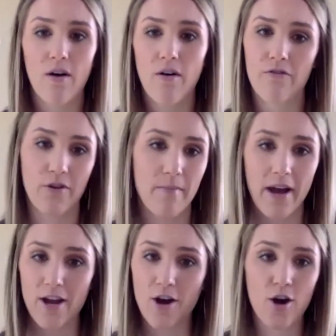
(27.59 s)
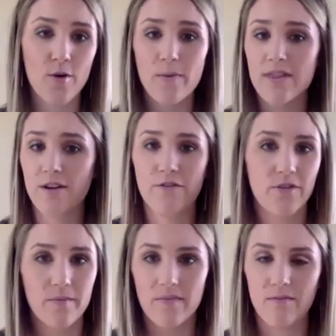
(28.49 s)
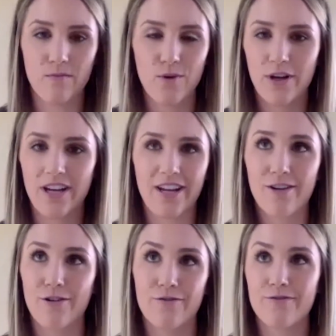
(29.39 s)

from my home and they're from working or